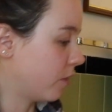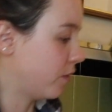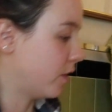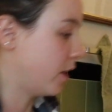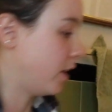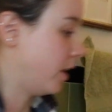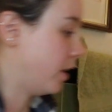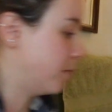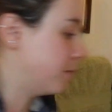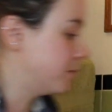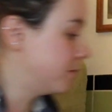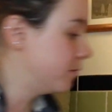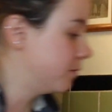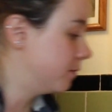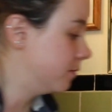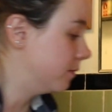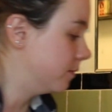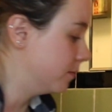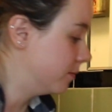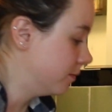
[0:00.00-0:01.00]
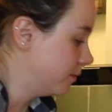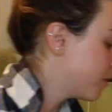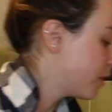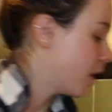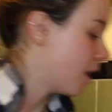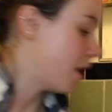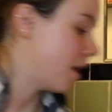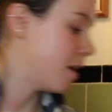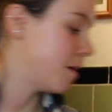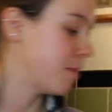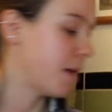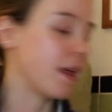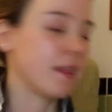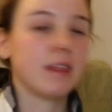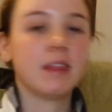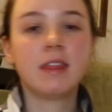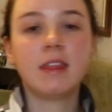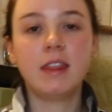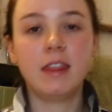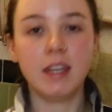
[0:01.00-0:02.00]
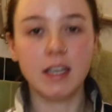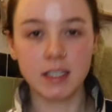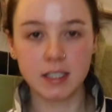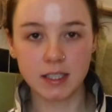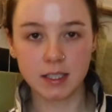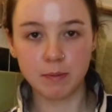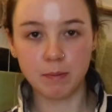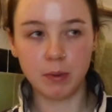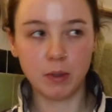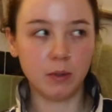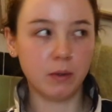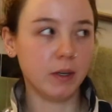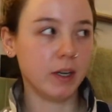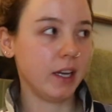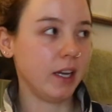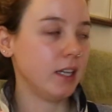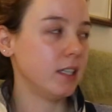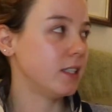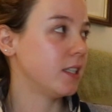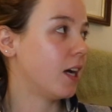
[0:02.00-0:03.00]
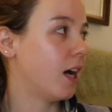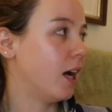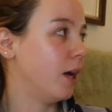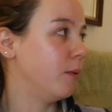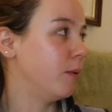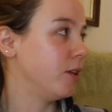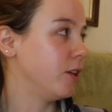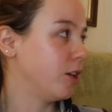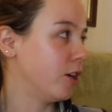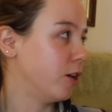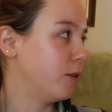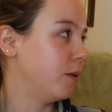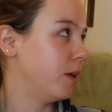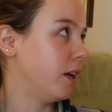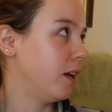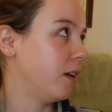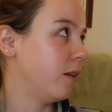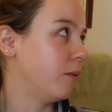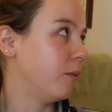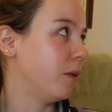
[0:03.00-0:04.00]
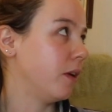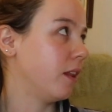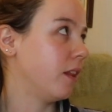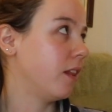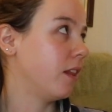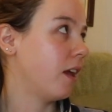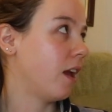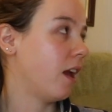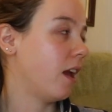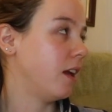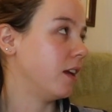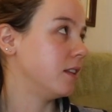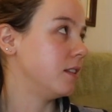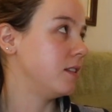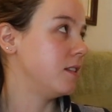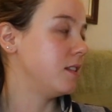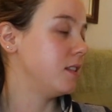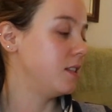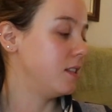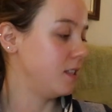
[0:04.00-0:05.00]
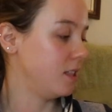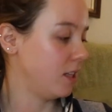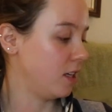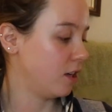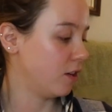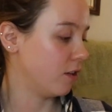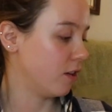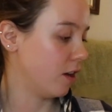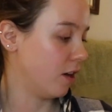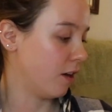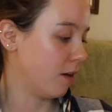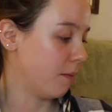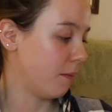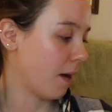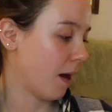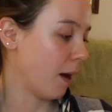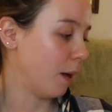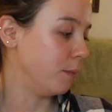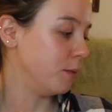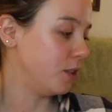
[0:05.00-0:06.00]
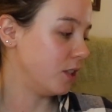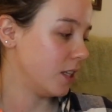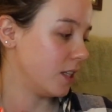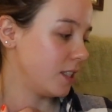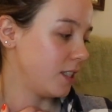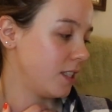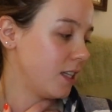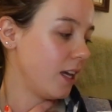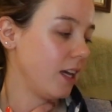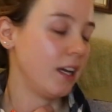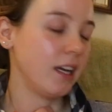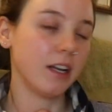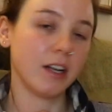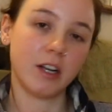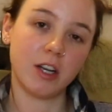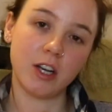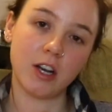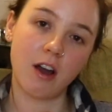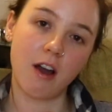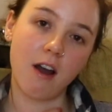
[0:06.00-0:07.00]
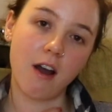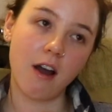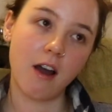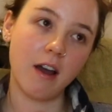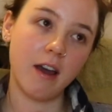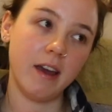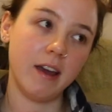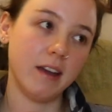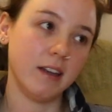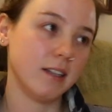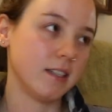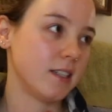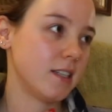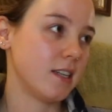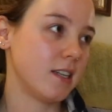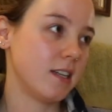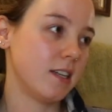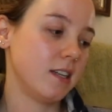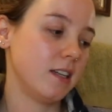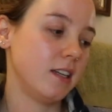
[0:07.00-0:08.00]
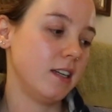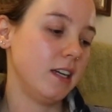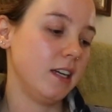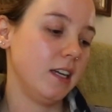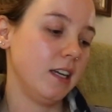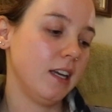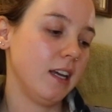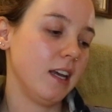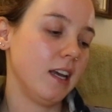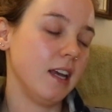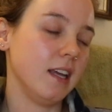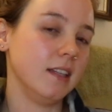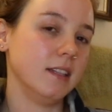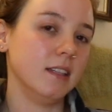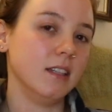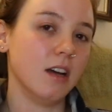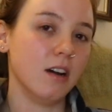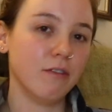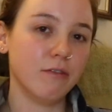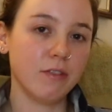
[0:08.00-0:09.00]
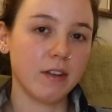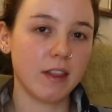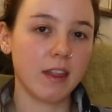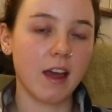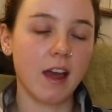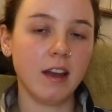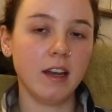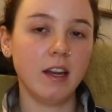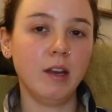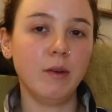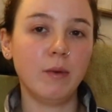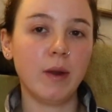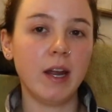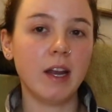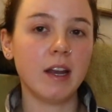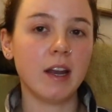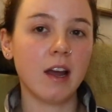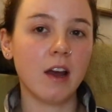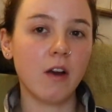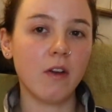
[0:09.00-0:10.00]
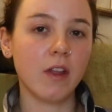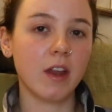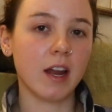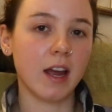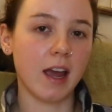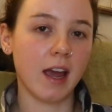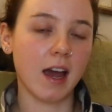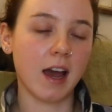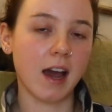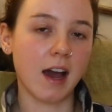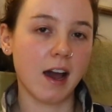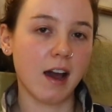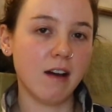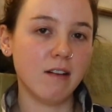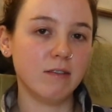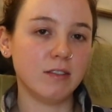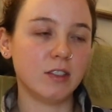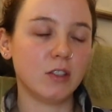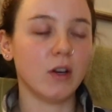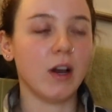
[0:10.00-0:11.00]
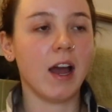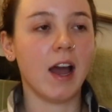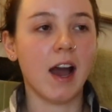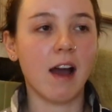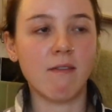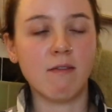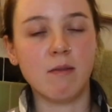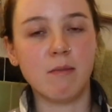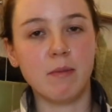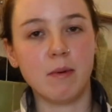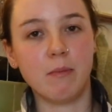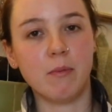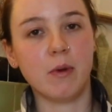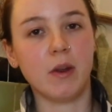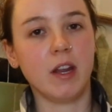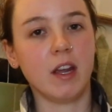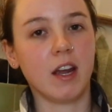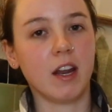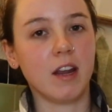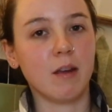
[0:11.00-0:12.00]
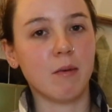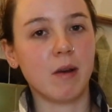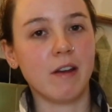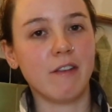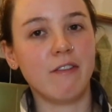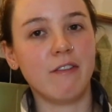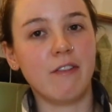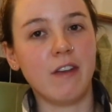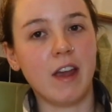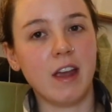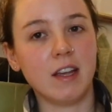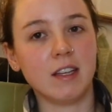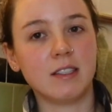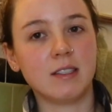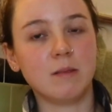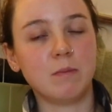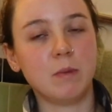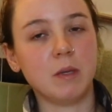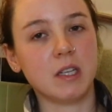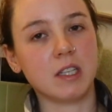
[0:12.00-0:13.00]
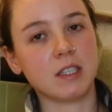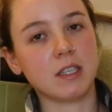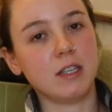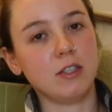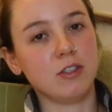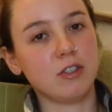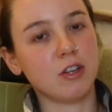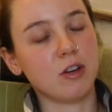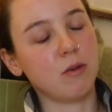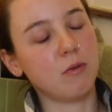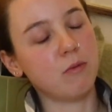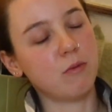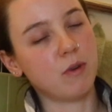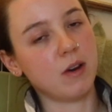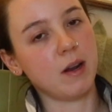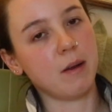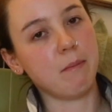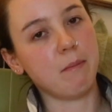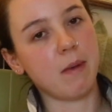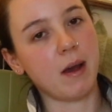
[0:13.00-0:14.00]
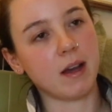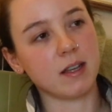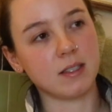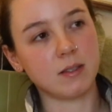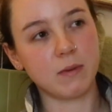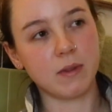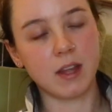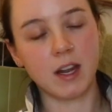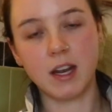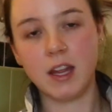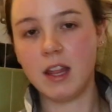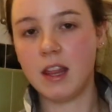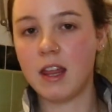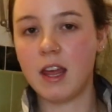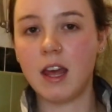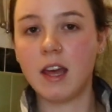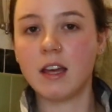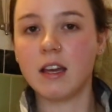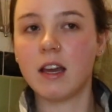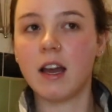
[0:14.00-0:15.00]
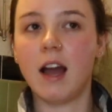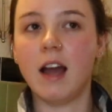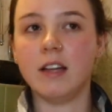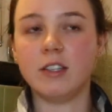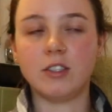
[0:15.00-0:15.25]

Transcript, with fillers: Ready. At this point, I would go in with a serum. I'm just like not in love with any right now that I have, so I haven't been putting any on my face because I don't want to mess with anything.